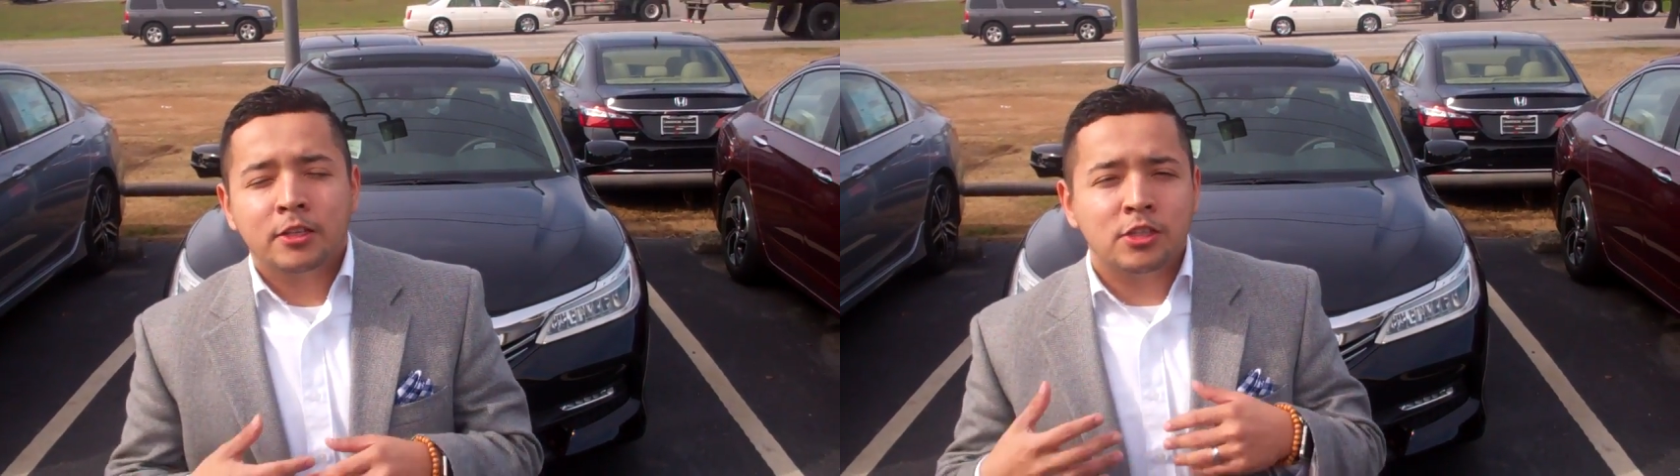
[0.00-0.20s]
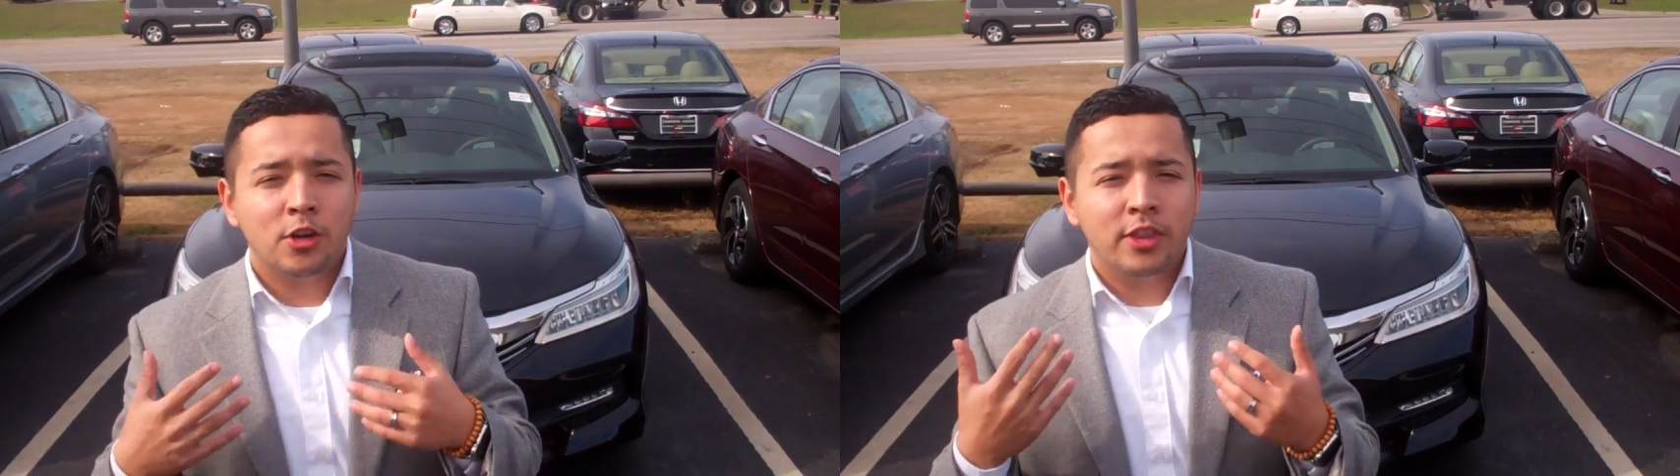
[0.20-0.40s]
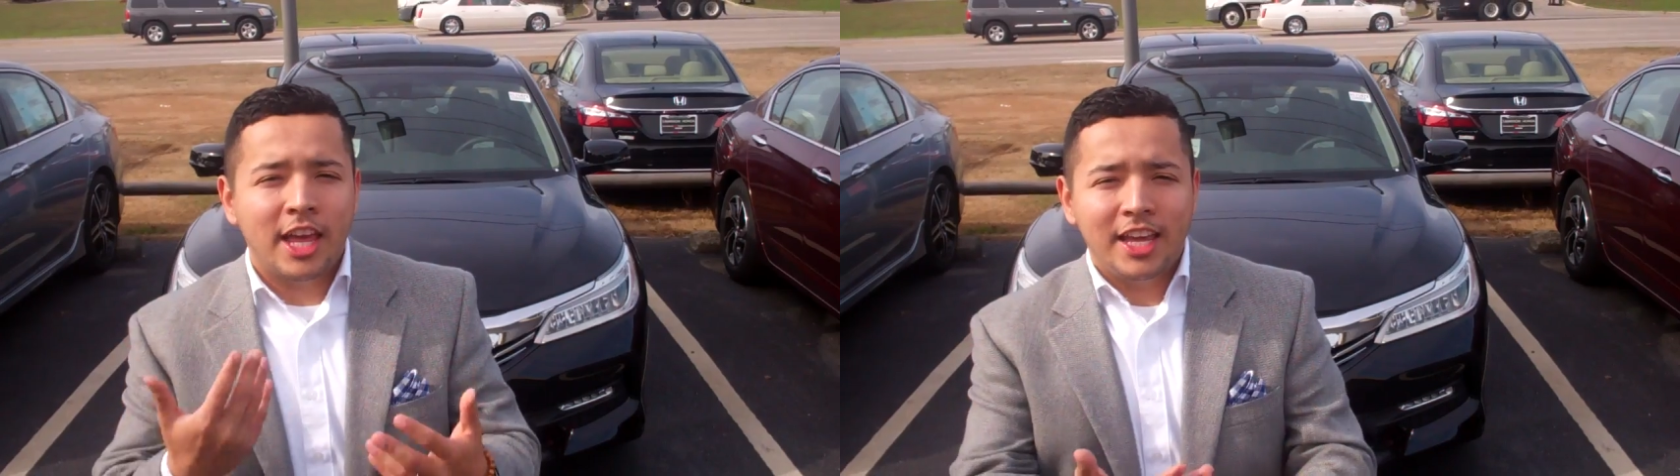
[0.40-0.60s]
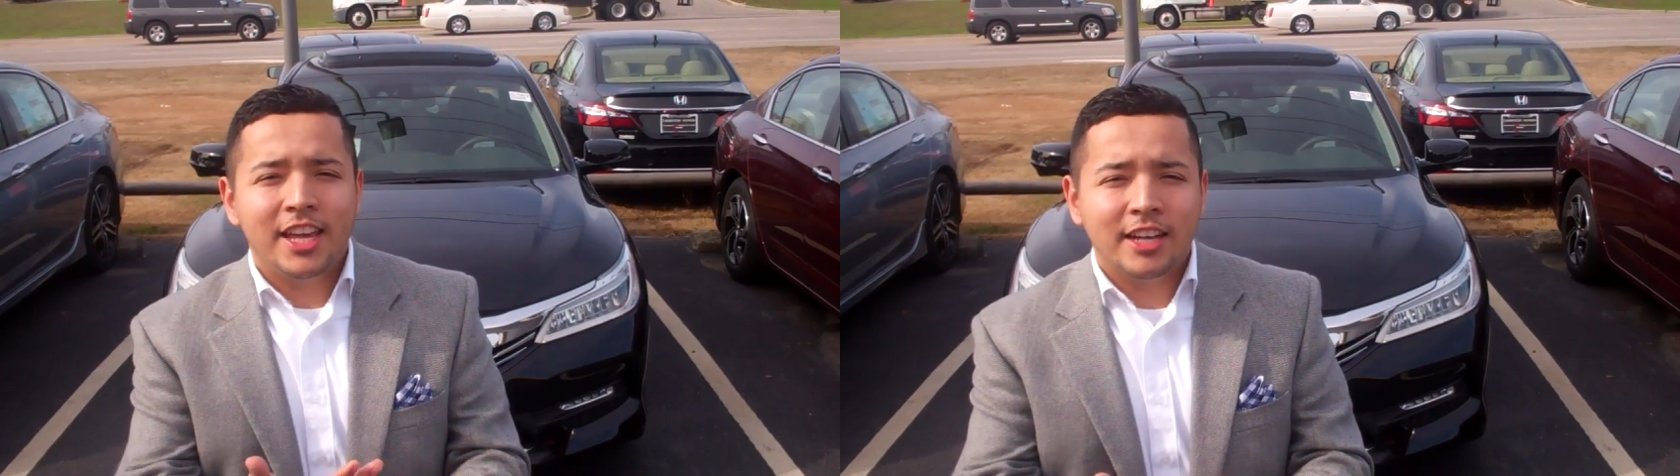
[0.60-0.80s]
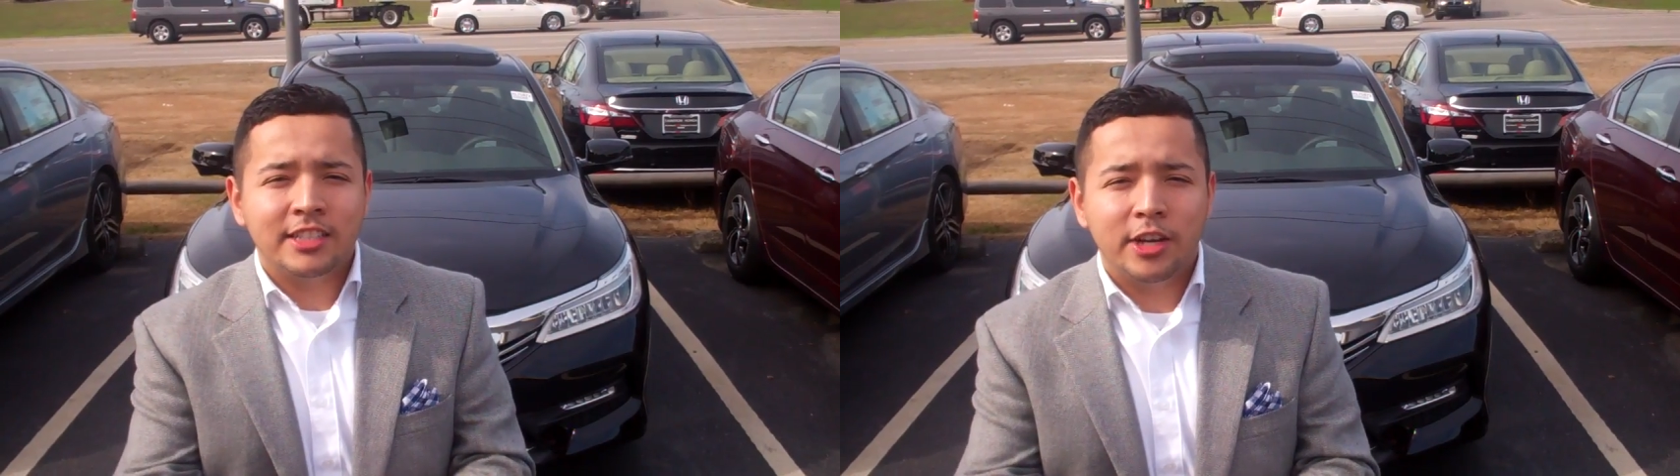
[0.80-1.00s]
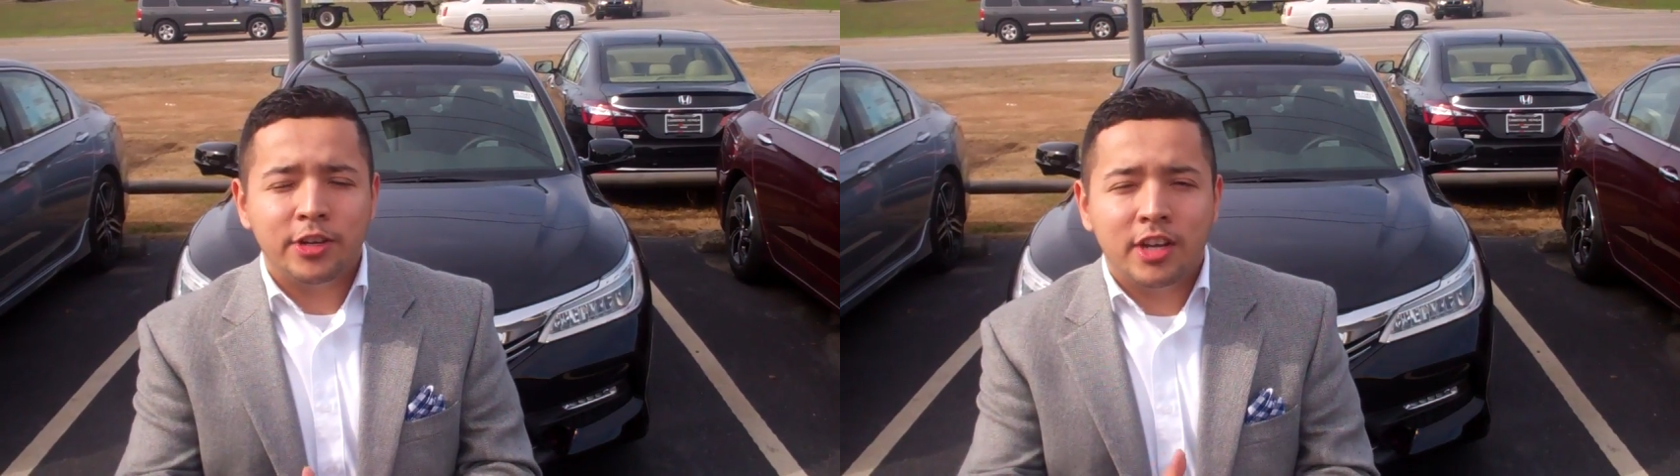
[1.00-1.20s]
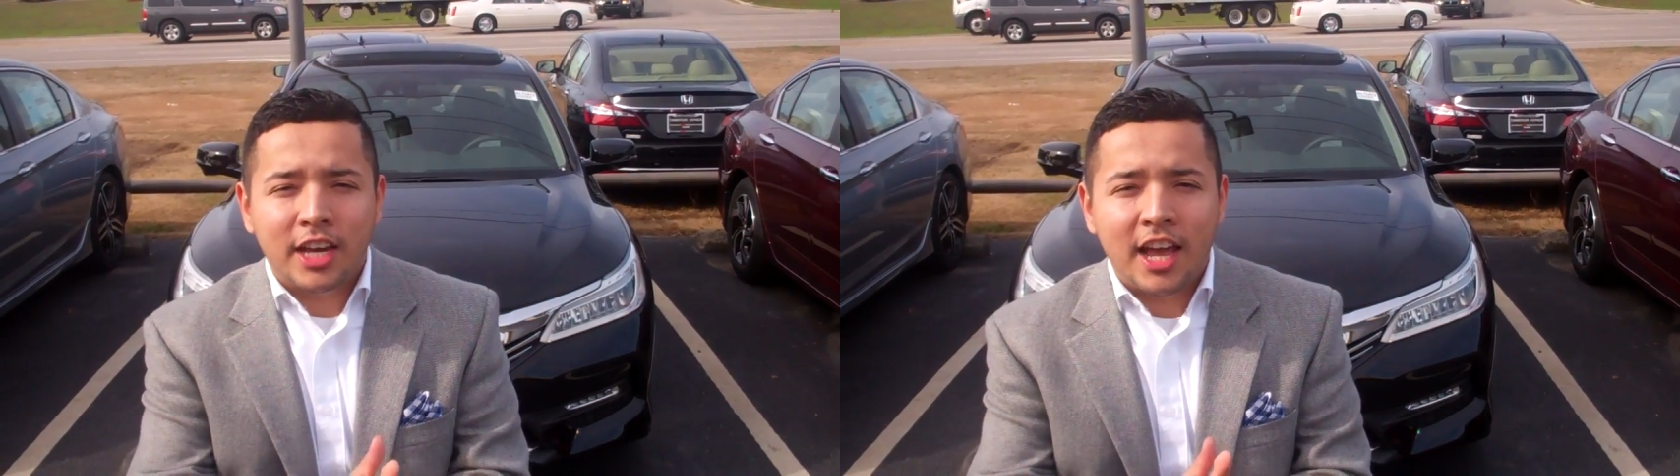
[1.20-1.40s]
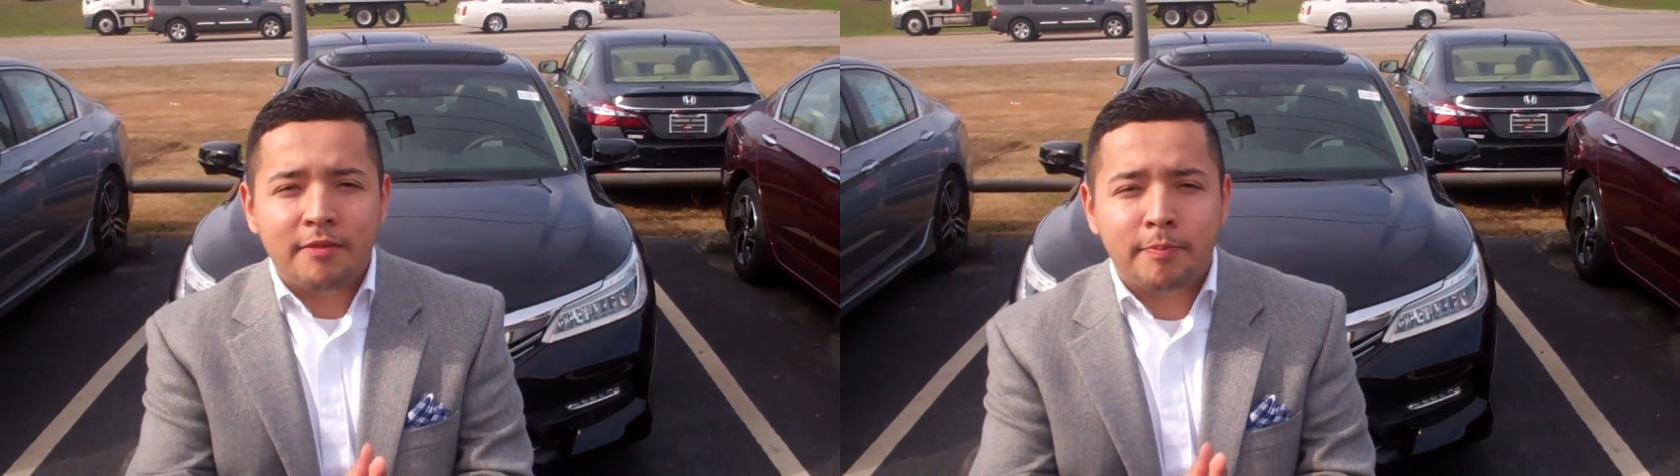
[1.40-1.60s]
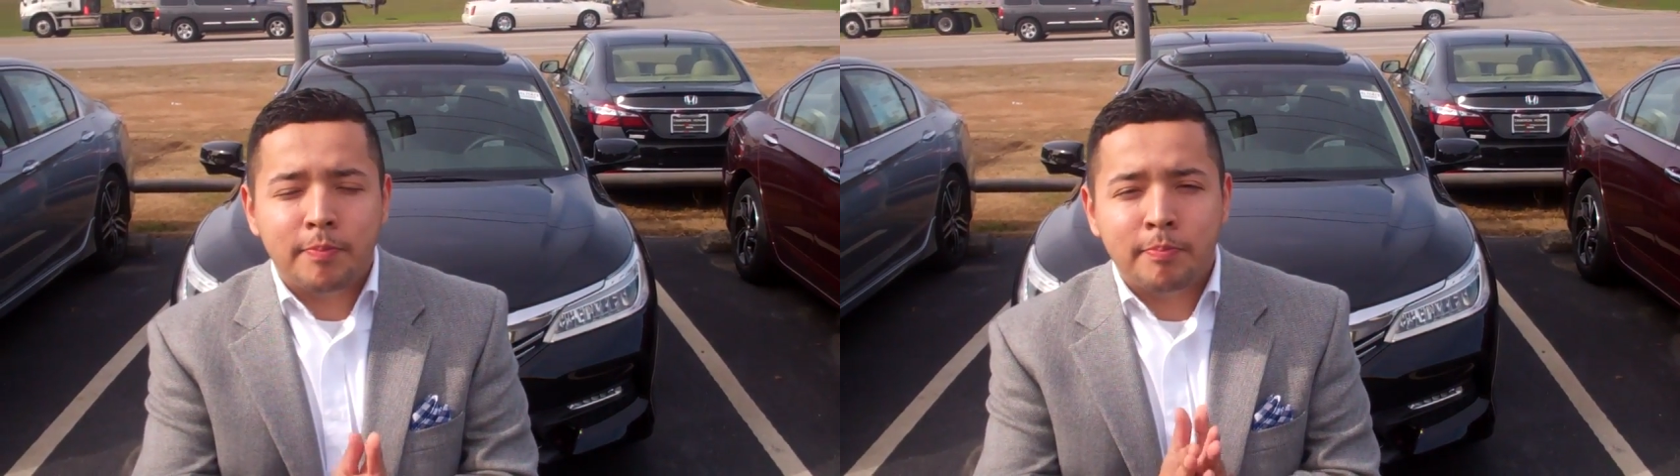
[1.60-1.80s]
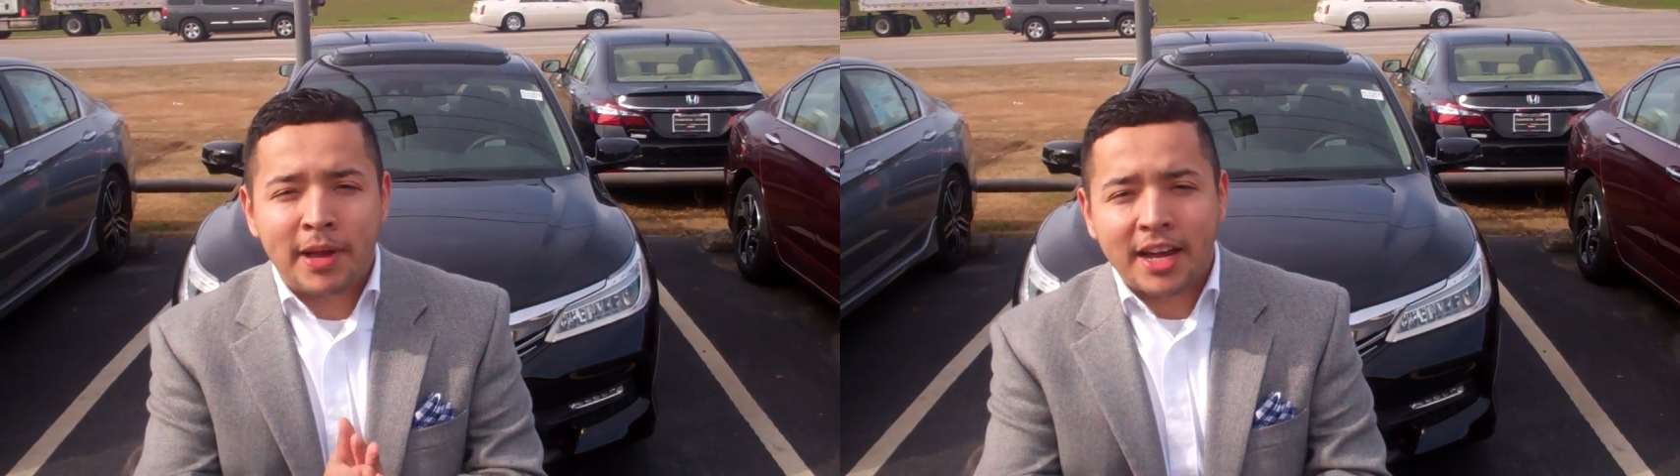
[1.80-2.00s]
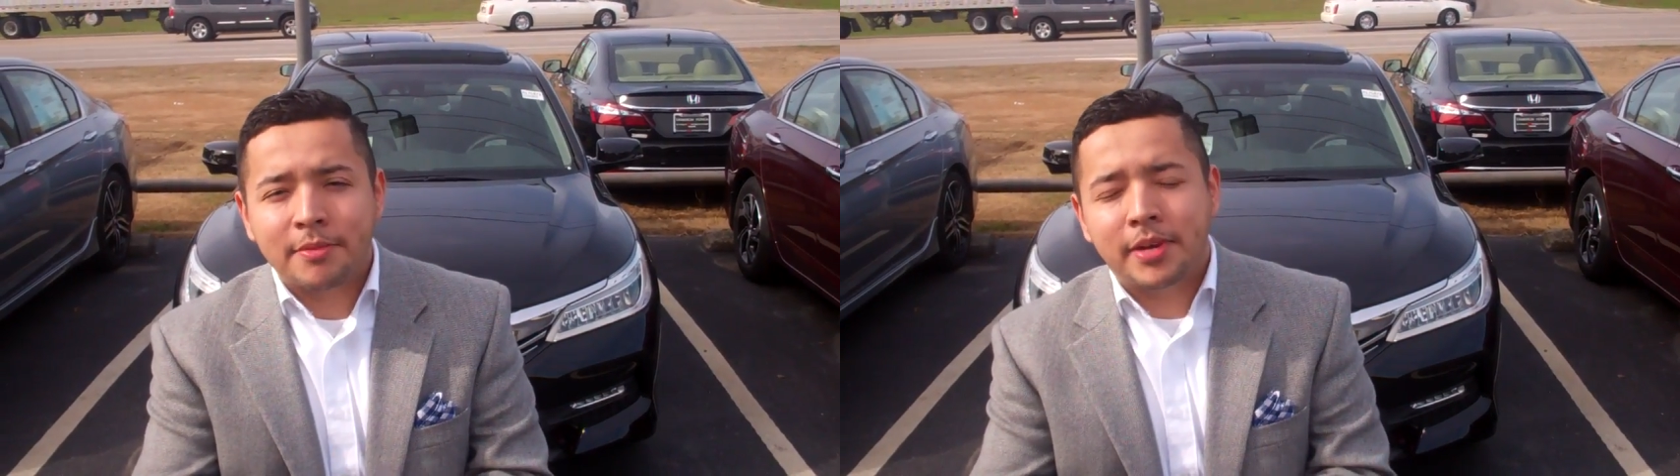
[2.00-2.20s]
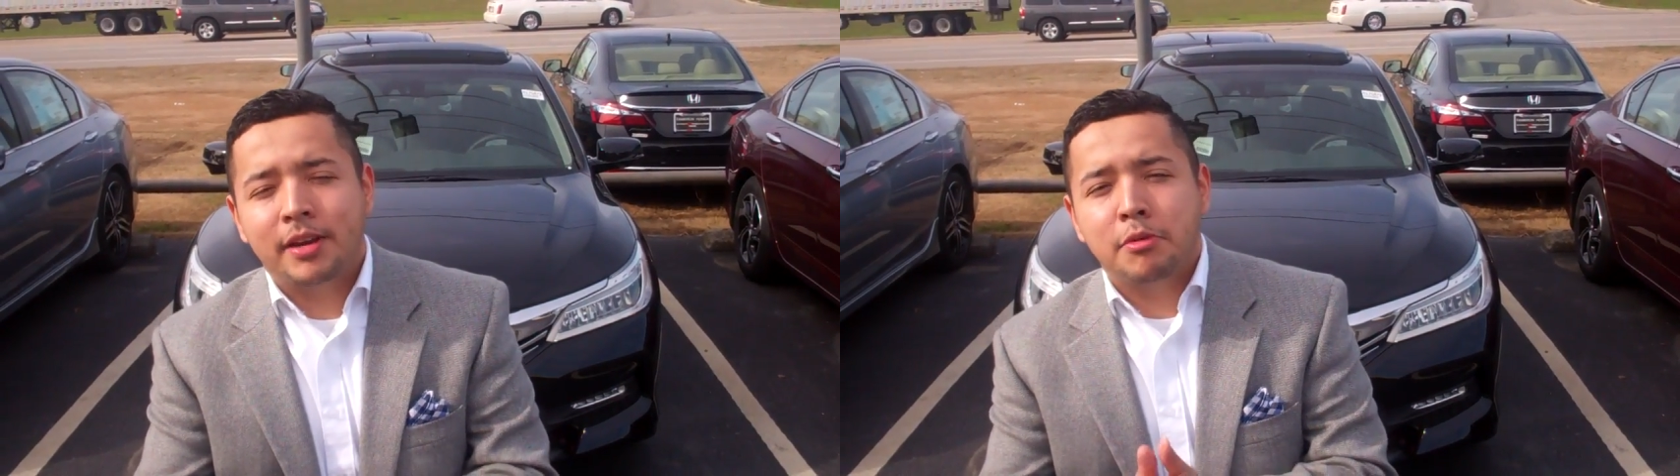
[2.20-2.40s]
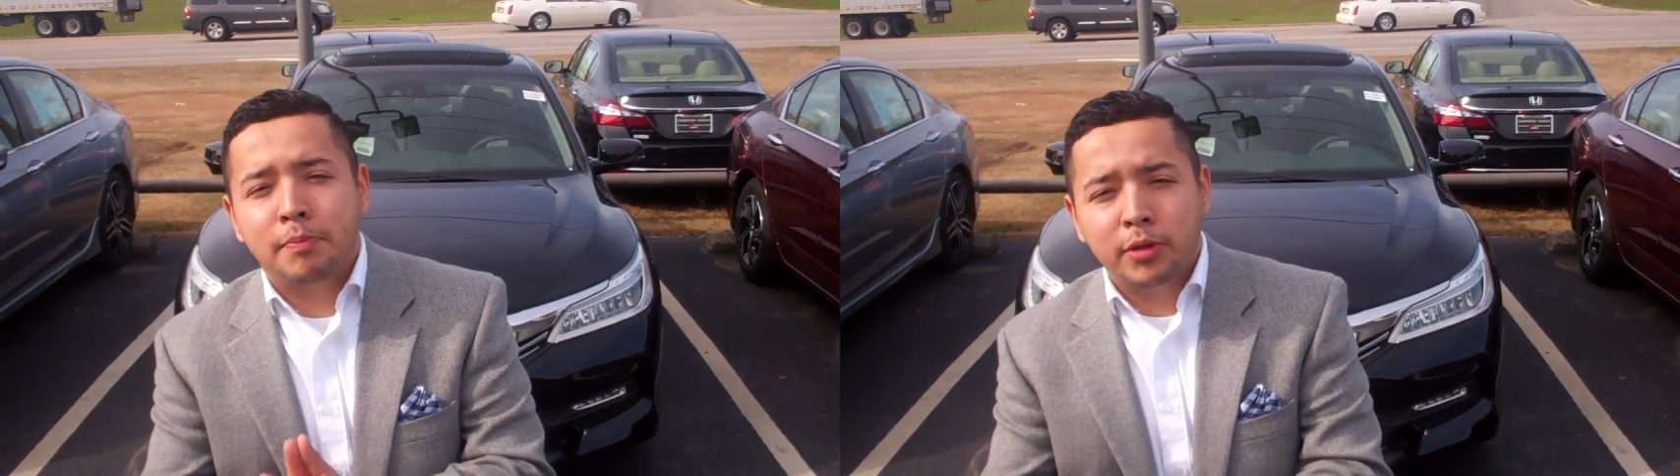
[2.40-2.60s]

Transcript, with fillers: So the EXL, you're going to have backup camera,